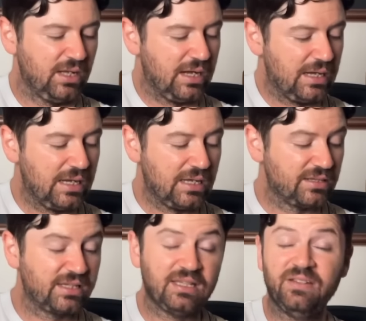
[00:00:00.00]

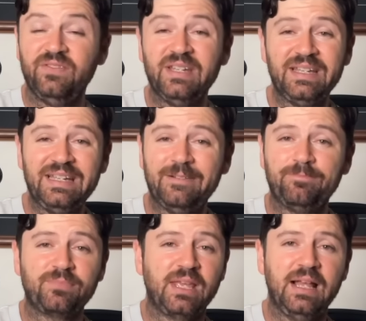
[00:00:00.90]
the key of D
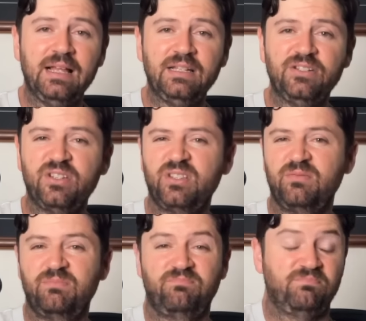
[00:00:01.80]
and
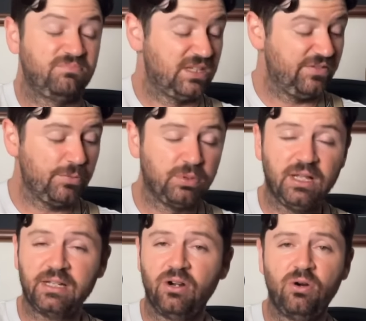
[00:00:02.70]
just give your
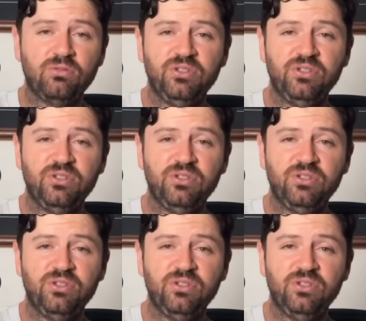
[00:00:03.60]
playing a whole